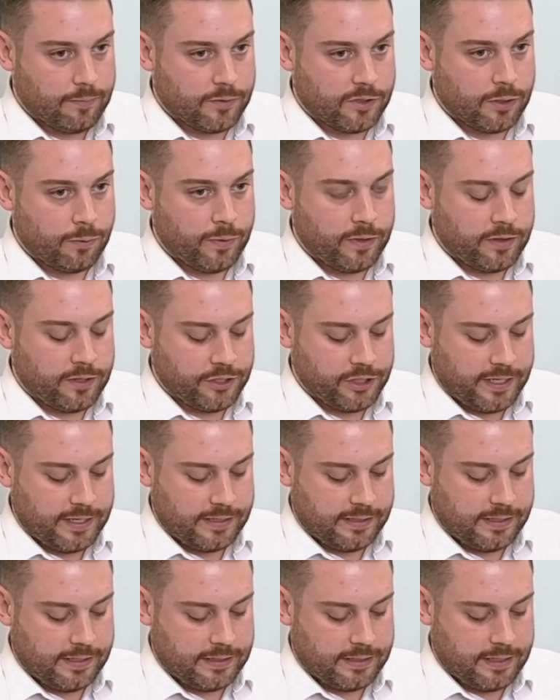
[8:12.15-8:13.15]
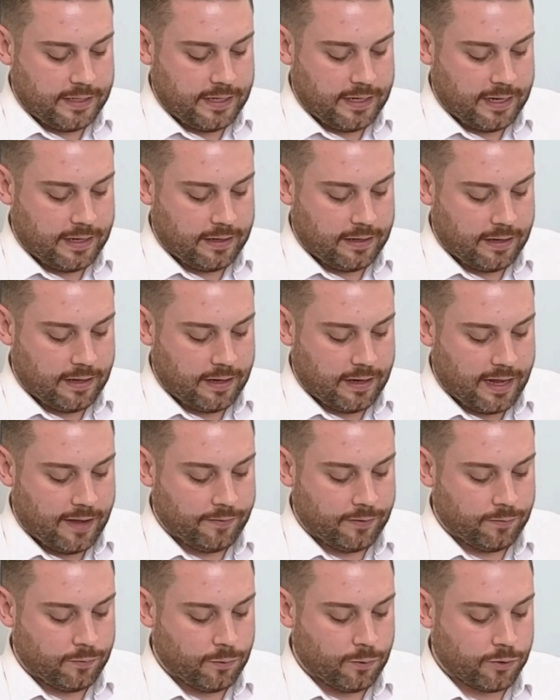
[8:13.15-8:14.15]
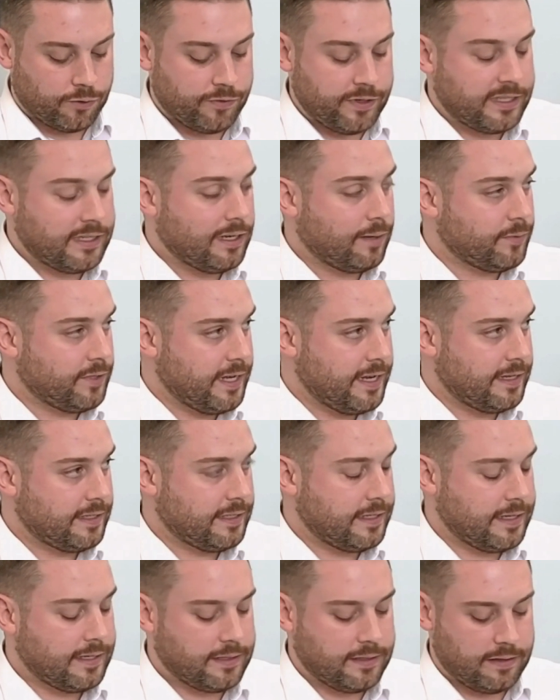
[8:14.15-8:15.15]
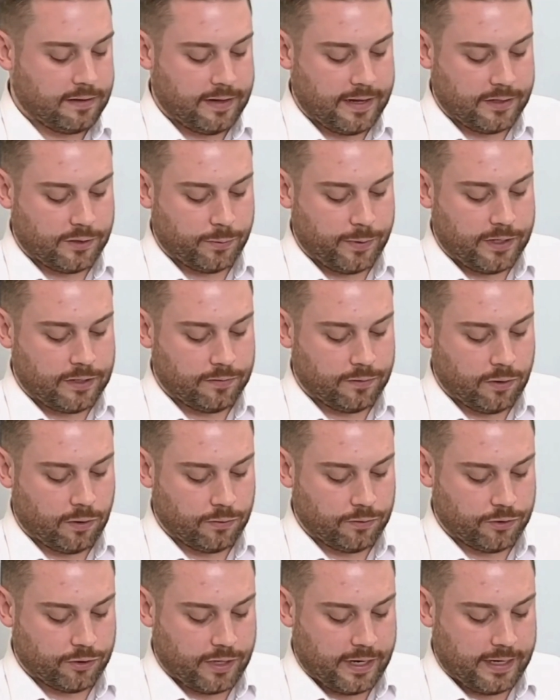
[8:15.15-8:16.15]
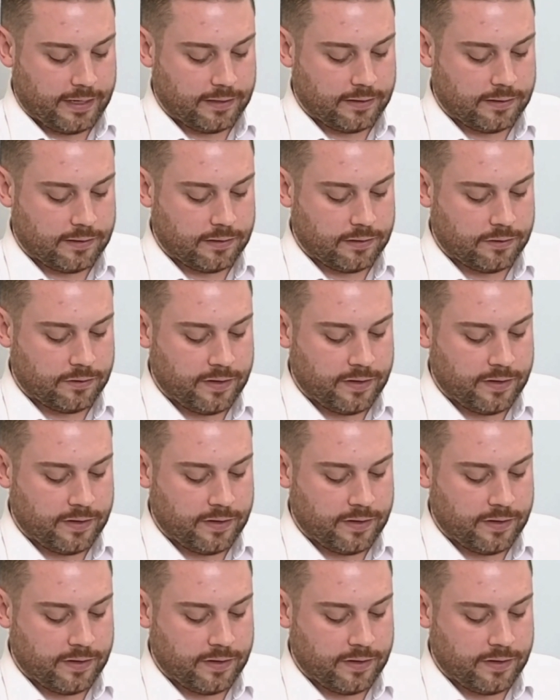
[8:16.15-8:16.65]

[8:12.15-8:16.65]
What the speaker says: So with the JCT having, of course, recently updated their suite of contracts,